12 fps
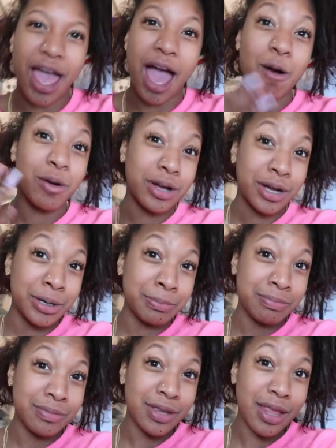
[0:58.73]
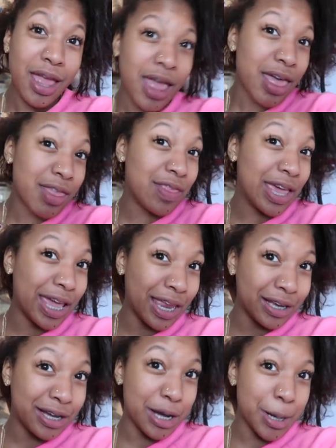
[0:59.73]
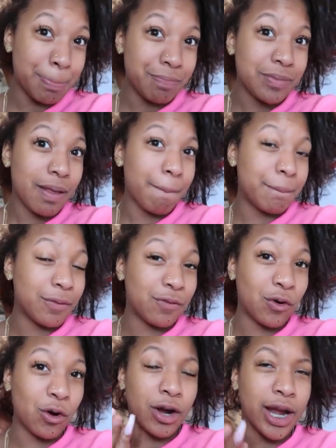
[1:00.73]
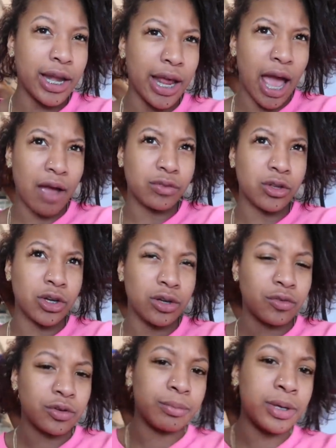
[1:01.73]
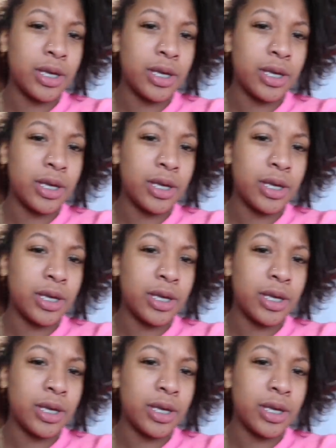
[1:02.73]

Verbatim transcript: the outcome, the income, before and after. You feel